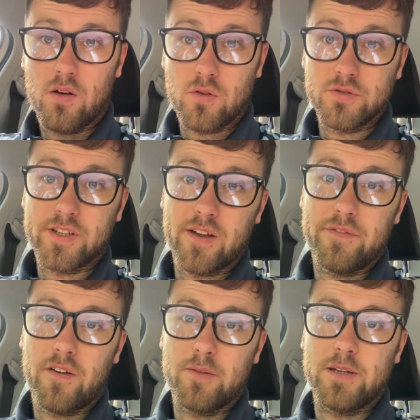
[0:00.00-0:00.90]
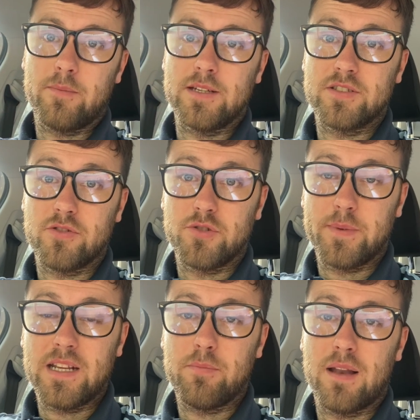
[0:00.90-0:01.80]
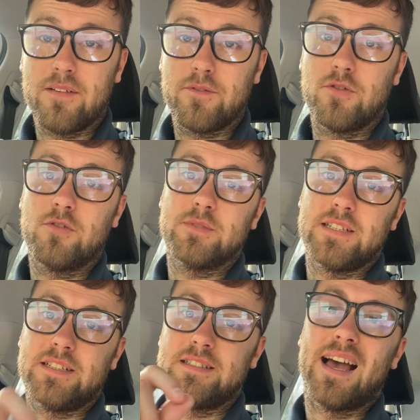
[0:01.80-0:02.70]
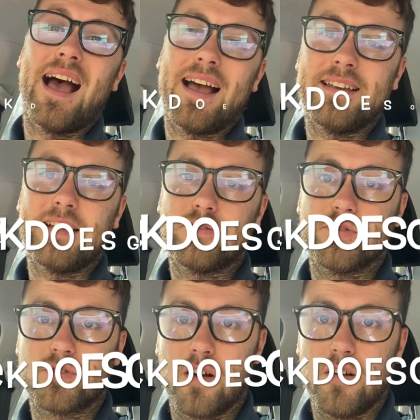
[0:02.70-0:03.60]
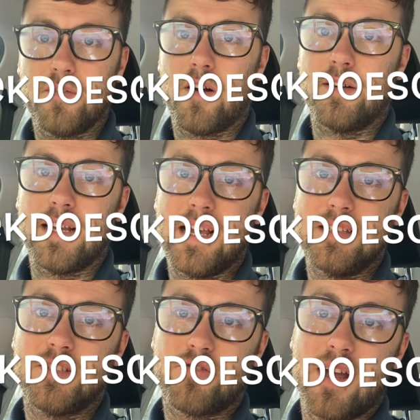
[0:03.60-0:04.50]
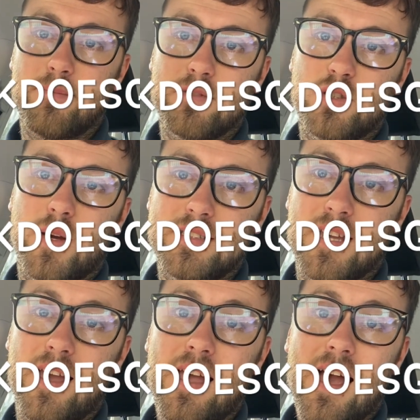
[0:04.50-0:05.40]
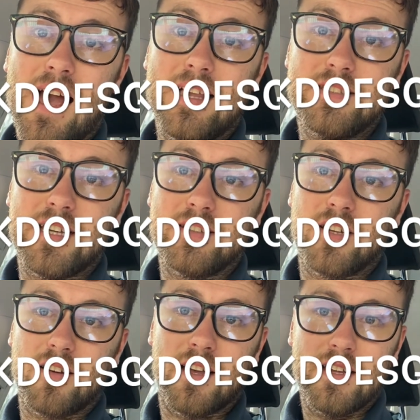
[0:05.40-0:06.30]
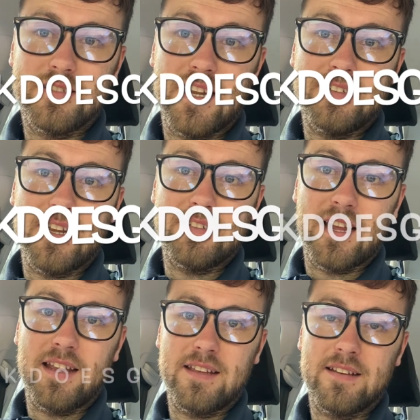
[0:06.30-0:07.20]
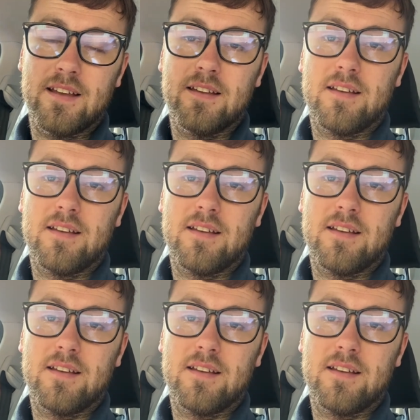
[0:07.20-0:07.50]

Also follow me on my social media platforms. It is @NickDoesGolf on Instagram, Twitter and TikTok. Ding, ding, ding.